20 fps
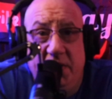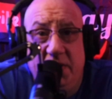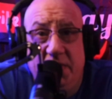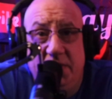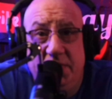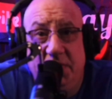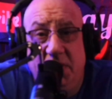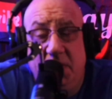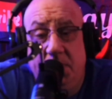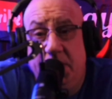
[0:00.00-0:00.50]
can
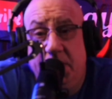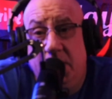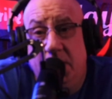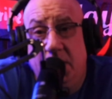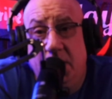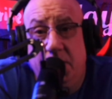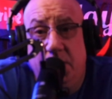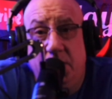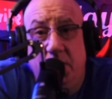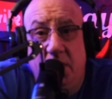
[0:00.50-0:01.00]
sleep at
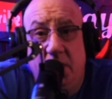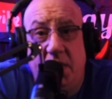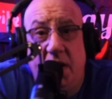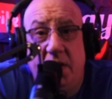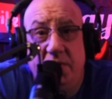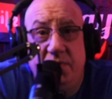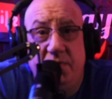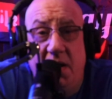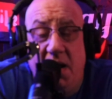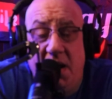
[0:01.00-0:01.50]
night with all that
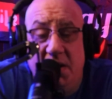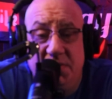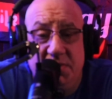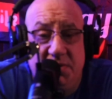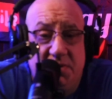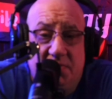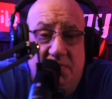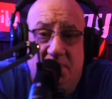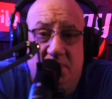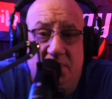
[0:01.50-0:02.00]

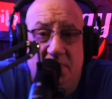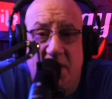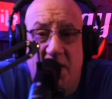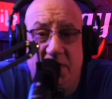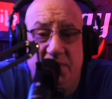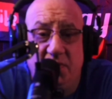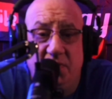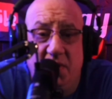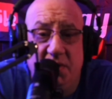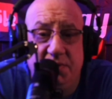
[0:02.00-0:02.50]
trash,
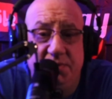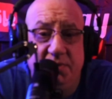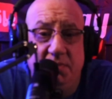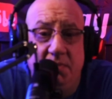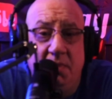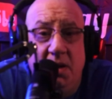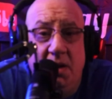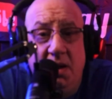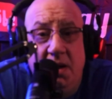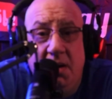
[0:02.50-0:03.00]
that's awesome.
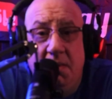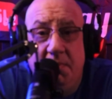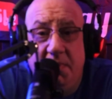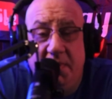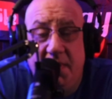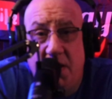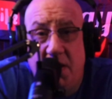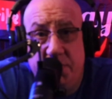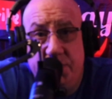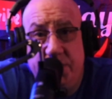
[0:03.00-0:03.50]
But
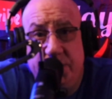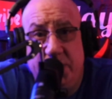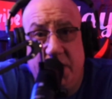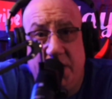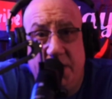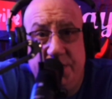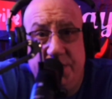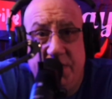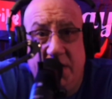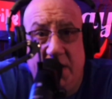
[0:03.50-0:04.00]
now she's got
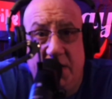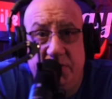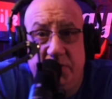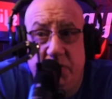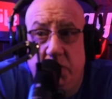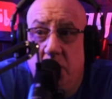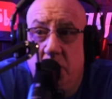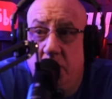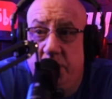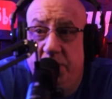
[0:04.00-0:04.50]
a chance to
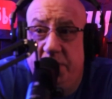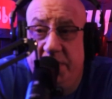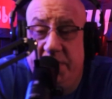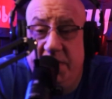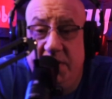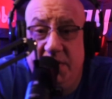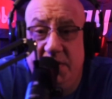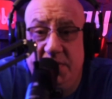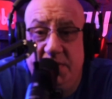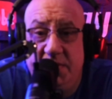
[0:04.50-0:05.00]
go to
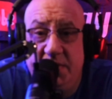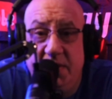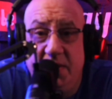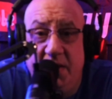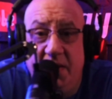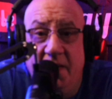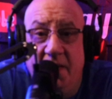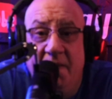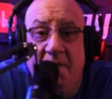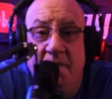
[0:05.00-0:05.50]

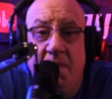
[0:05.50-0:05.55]
D.C.